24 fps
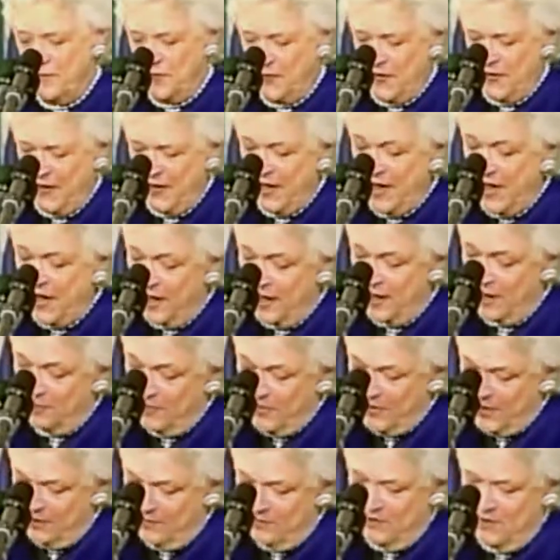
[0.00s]
for the color
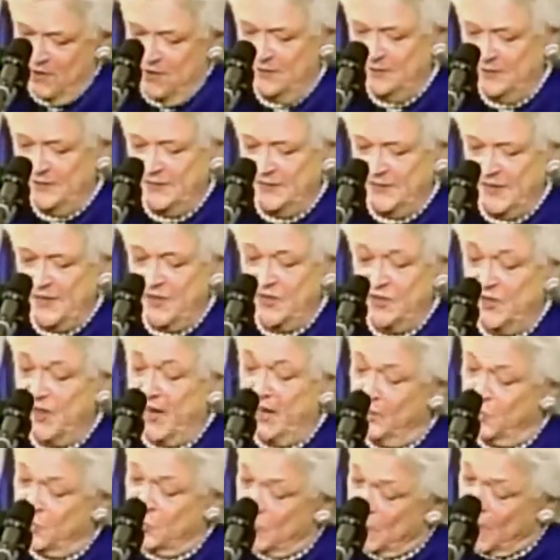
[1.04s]
purple,
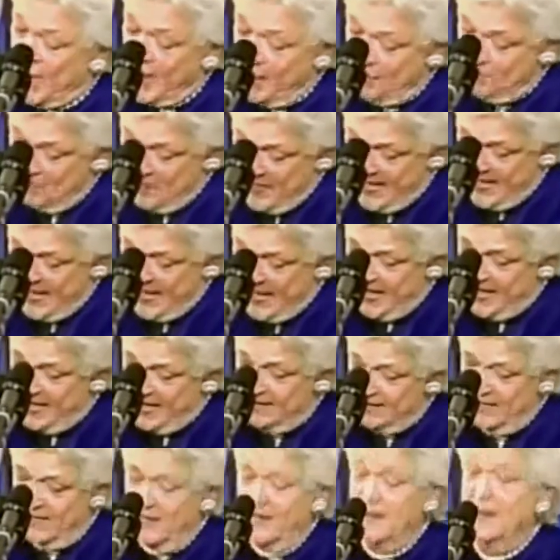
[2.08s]
instead you got
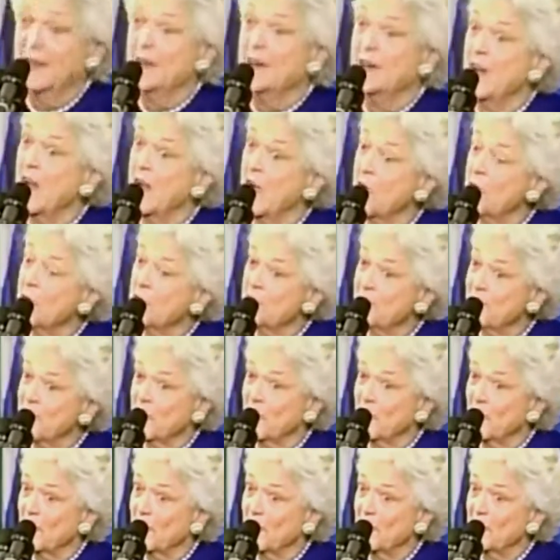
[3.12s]
me, known
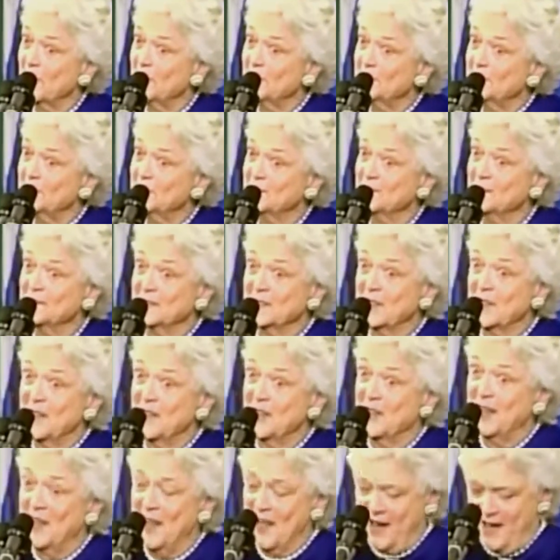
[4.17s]
for
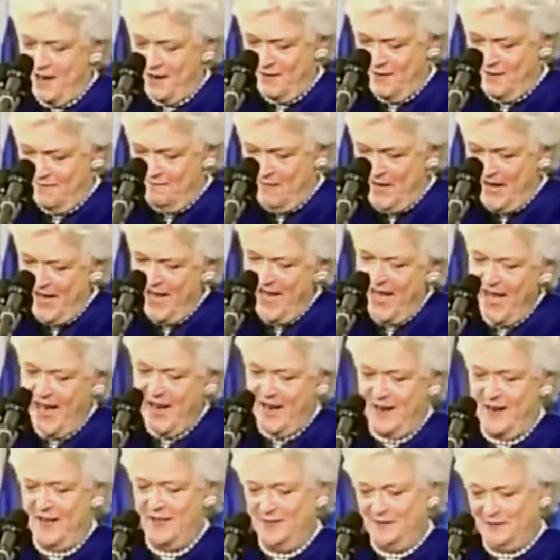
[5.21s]
the color of my
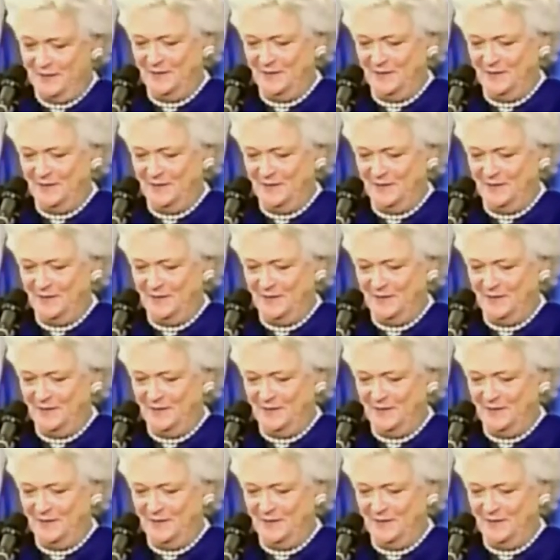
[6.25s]
hair.